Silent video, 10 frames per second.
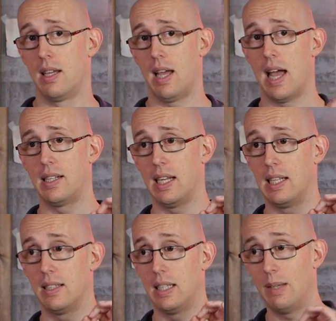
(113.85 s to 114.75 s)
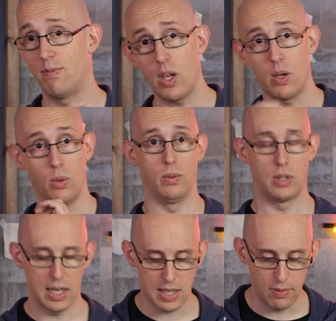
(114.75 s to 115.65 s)
and in the view.
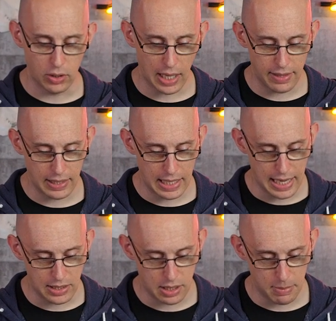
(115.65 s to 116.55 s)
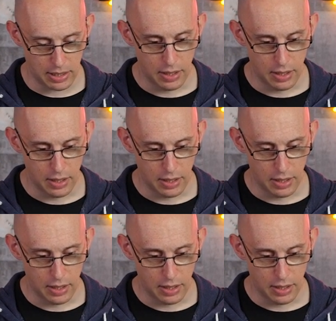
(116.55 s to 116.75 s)
So let's have a look at the HTML